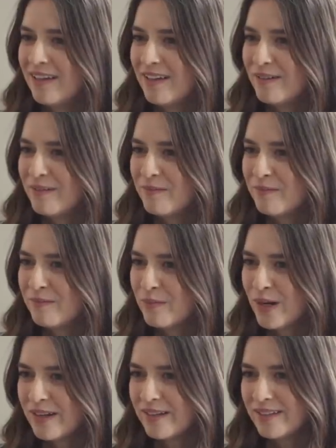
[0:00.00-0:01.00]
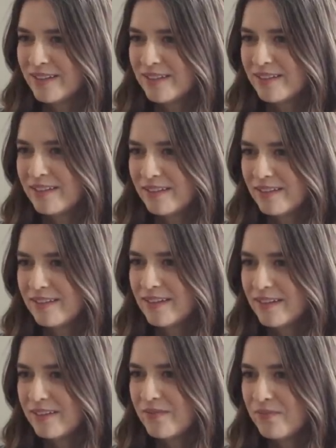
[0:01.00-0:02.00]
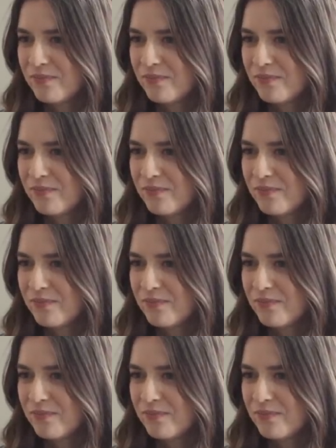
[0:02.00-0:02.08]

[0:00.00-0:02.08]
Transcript: um, product. Yeah. Yeah.